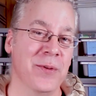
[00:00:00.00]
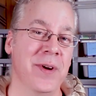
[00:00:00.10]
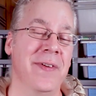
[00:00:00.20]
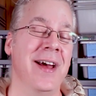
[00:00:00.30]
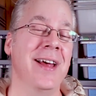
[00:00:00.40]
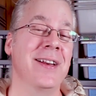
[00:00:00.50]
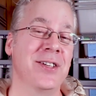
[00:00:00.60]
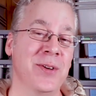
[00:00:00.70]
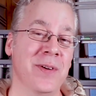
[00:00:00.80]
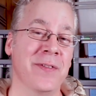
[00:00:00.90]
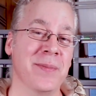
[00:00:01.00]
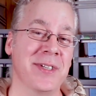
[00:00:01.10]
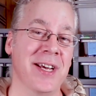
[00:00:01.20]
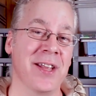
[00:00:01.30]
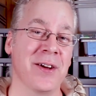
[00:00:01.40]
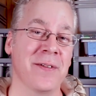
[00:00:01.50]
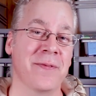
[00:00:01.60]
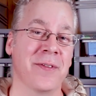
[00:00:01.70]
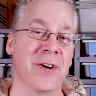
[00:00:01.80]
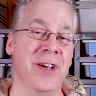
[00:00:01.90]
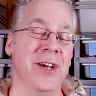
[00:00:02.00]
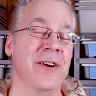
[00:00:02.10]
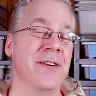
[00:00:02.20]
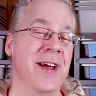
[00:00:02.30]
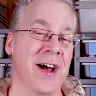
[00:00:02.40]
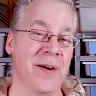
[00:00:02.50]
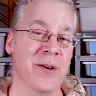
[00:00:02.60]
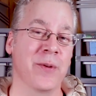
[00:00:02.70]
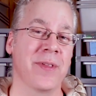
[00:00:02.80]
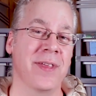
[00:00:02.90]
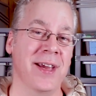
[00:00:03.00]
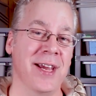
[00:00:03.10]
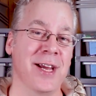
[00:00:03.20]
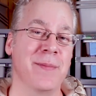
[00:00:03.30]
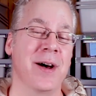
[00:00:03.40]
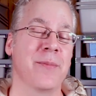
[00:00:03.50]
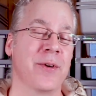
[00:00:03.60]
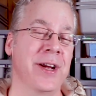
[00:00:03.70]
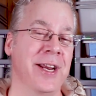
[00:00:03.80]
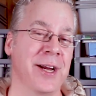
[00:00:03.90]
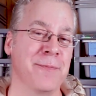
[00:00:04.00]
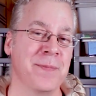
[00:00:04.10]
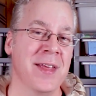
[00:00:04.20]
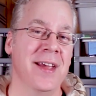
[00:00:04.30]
We've had 2 of them together for a year now, and we're thinking about breeding them.